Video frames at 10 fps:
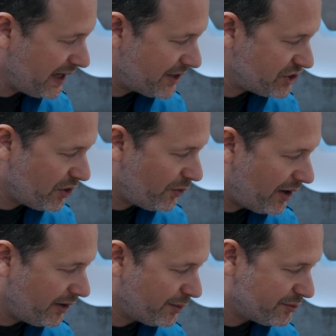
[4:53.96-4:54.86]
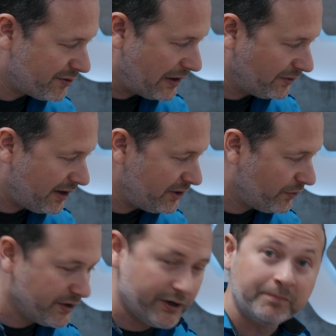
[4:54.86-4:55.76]
plateau on the brown line
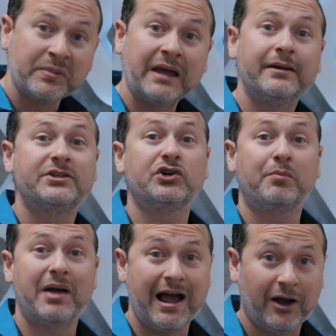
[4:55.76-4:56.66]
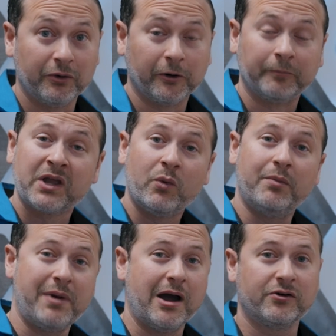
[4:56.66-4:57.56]
over here, that's your power.
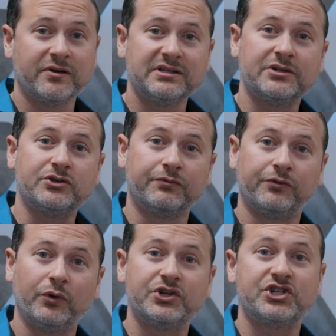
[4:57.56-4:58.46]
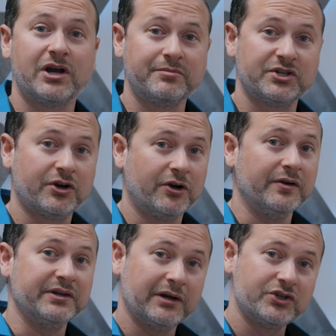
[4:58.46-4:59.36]
What power is, that's your voltage times the
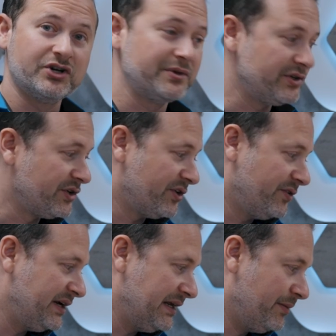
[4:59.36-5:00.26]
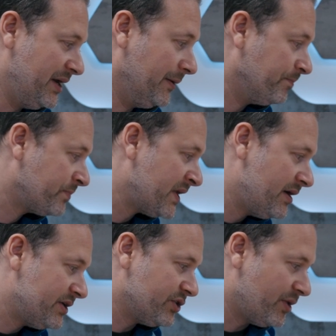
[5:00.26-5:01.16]
current. And I'll jump to the current in a minute.
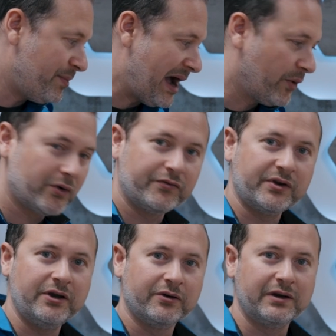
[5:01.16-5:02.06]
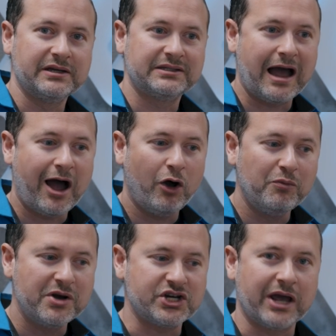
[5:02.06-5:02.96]
So the power over here is how
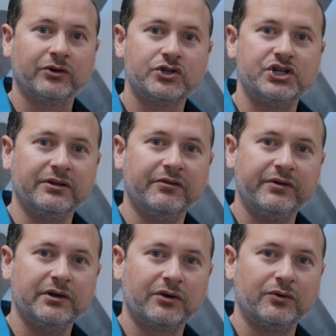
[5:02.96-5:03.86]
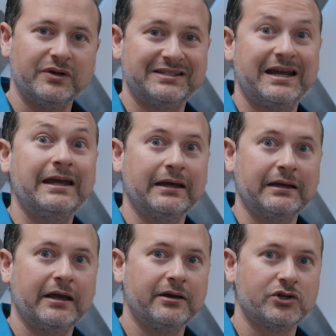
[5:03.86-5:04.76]
much energy the vehicle is taking
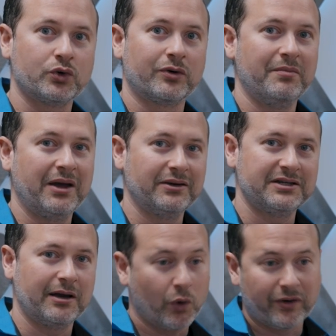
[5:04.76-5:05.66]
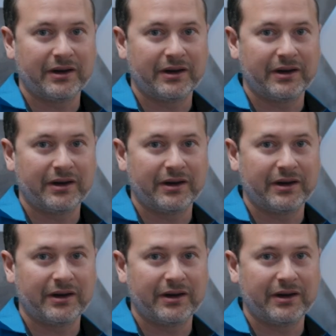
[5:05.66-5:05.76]
in a short amount of time, or